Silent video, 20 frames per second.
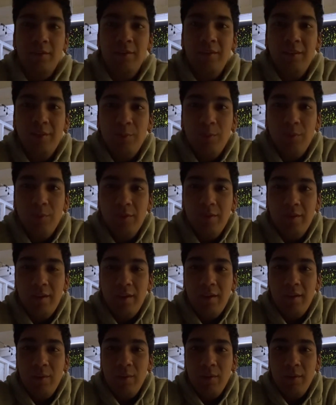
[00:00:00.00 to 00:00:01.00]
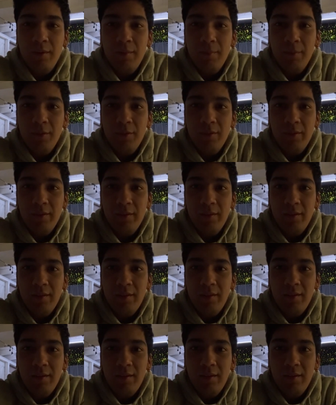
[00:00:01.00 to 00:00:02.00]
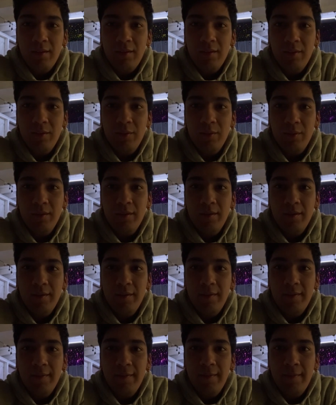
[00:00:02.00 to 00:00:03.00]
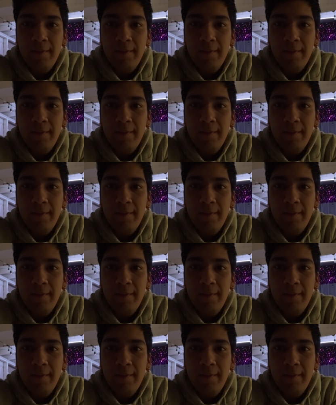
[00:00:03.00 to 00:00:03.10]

So is this person, what Marcella? What?